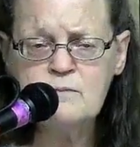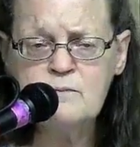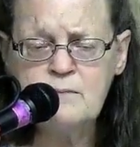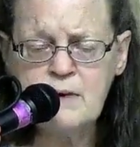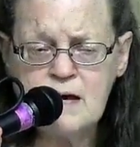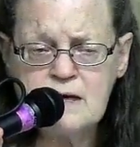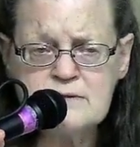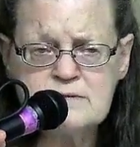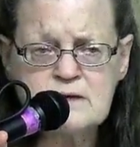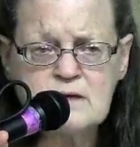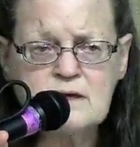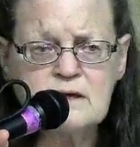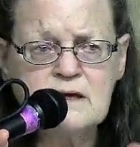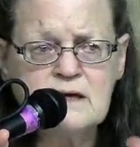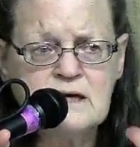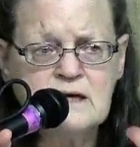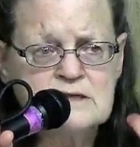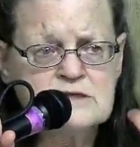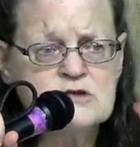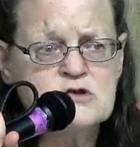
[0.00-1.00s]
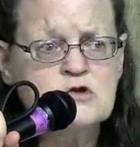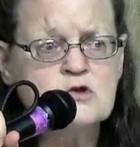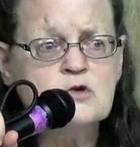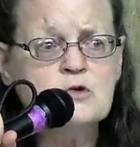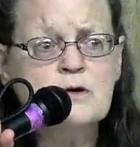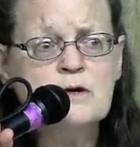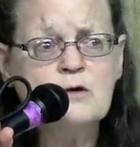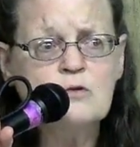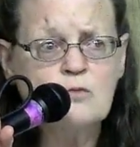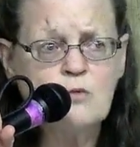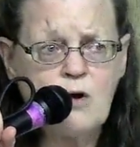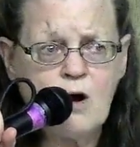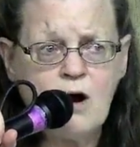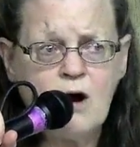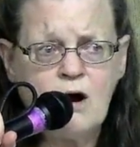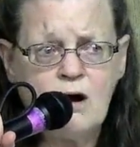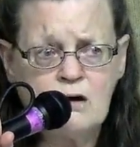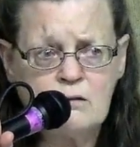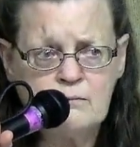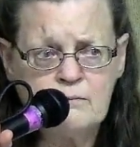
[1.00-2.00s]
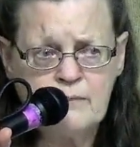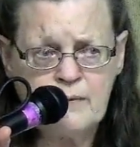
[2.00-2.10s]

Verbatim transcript: basically it's doing wrong